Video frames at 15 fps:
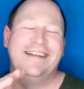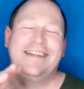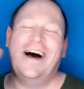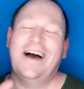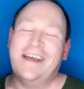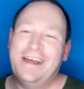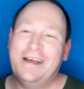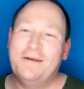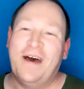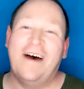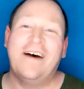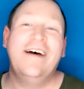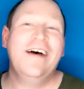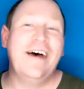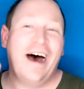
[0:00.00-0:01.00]
talking
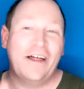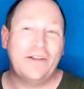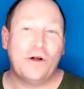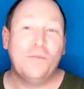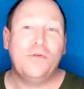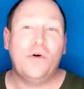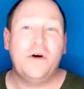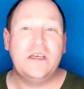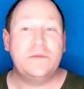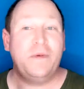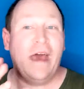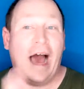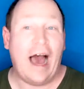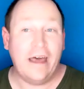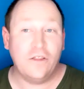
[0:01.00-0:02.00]
about other employees
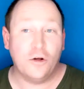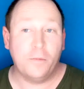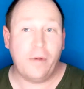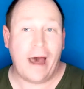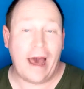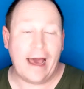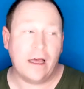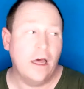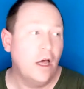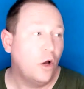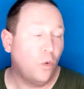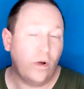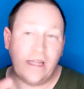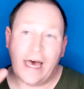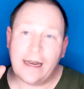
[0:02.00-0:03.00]
behind their back
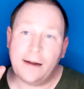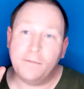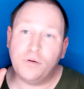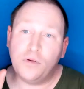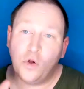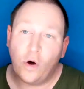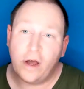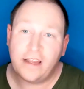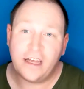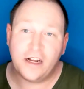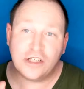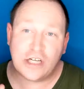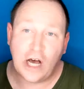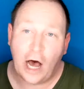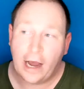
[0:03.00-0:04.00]
when that employee that you're
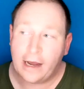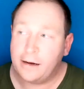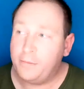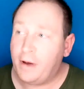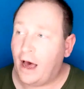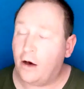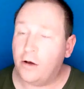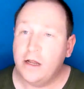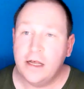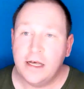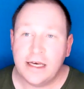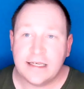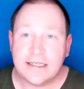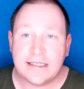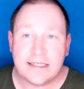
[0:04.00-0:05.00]
talking about
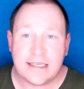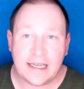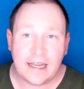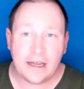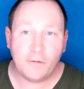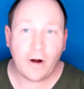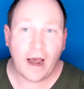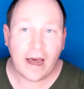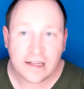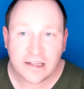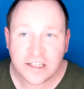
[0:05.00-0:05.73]
is sitting right in the